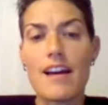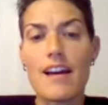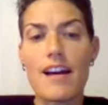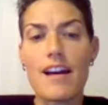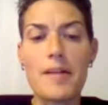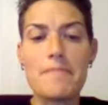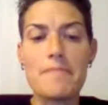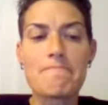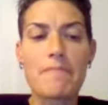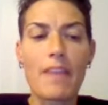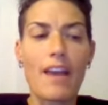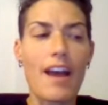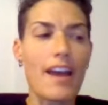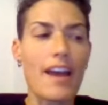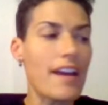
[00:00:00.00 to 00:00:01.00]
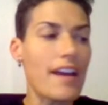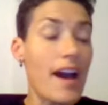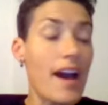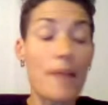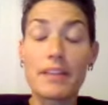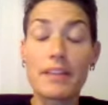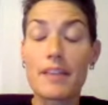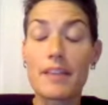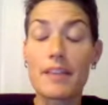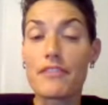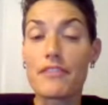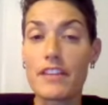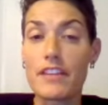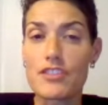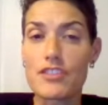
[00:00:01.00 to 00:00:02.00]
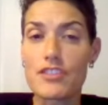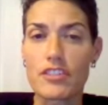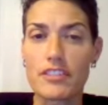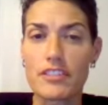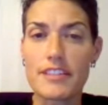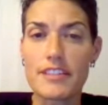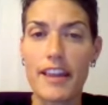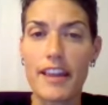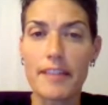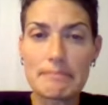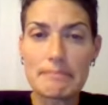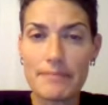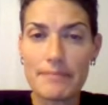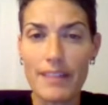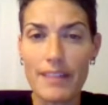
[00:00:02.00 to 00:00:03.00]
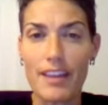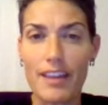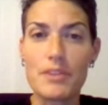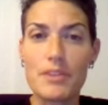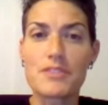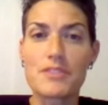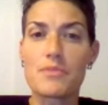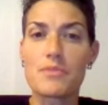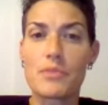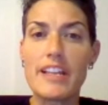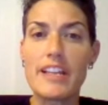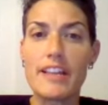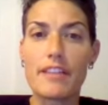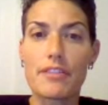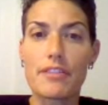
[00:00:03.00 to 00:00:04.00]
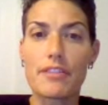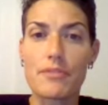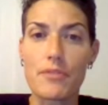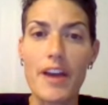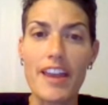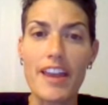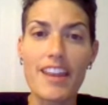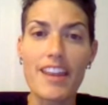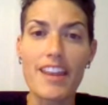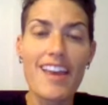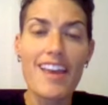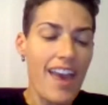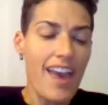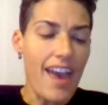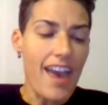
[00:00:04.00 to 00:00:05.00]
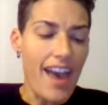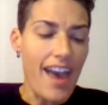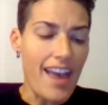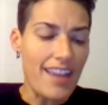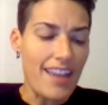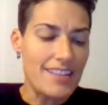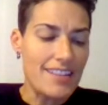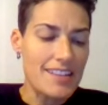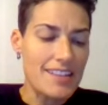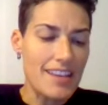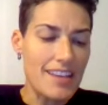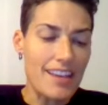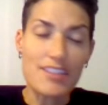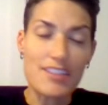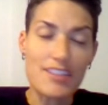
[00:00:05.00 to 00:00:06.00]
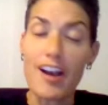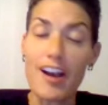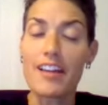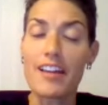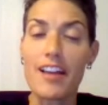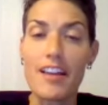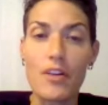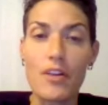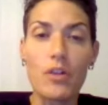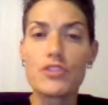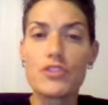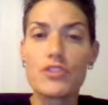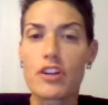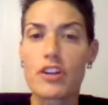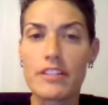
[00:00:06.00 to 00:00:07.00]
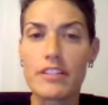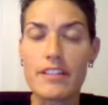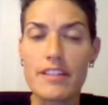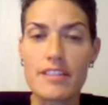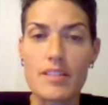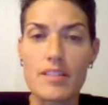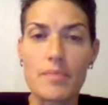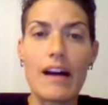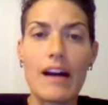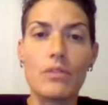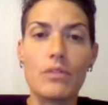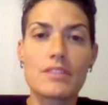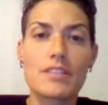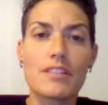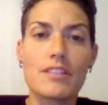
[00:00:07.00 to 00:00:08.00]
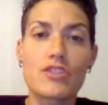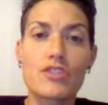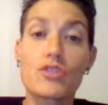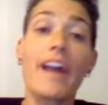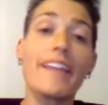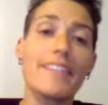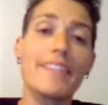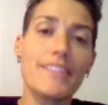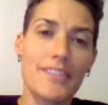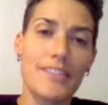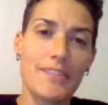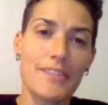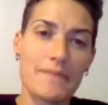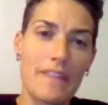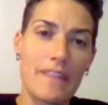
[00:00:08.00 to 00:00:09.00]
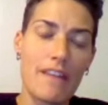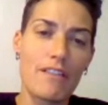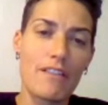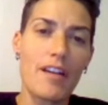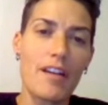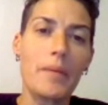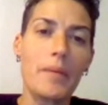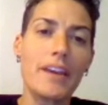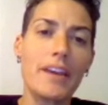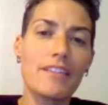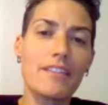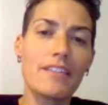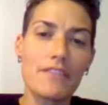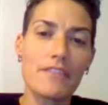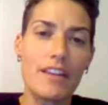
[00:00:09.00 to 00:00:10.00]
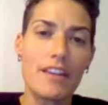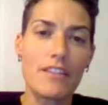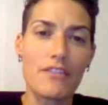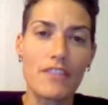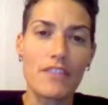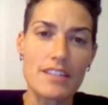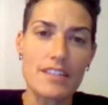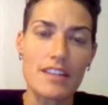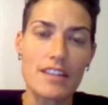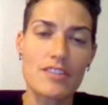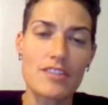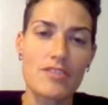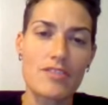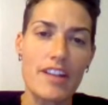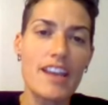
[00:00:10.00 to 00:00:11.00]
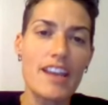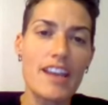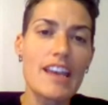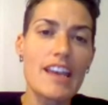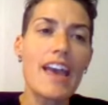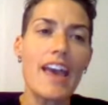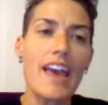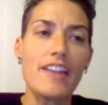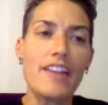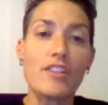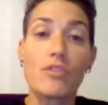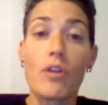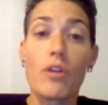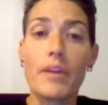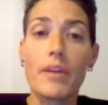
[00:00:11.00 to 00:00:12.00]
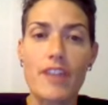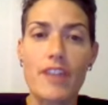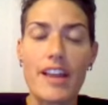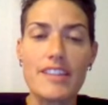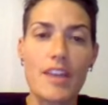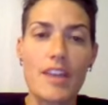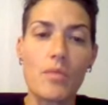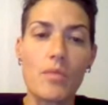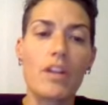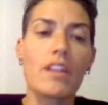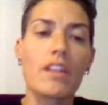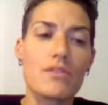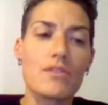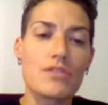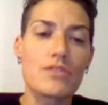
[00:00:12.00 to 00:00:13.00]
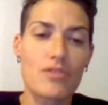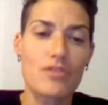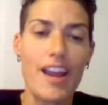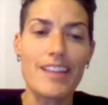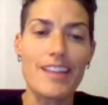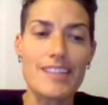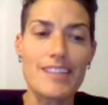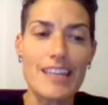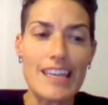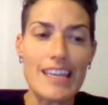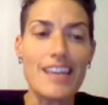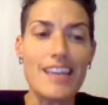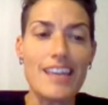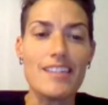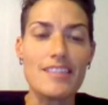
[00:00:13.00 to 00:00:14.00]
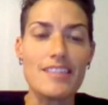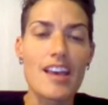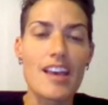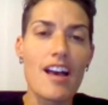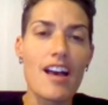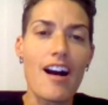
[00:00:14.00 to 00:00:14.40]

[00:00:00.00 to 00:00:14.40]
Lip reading: I happened to get my fitness journal today and was reading through it. And the whole journal is about trends coming in the fitness industry and growing trends. And one of those trends is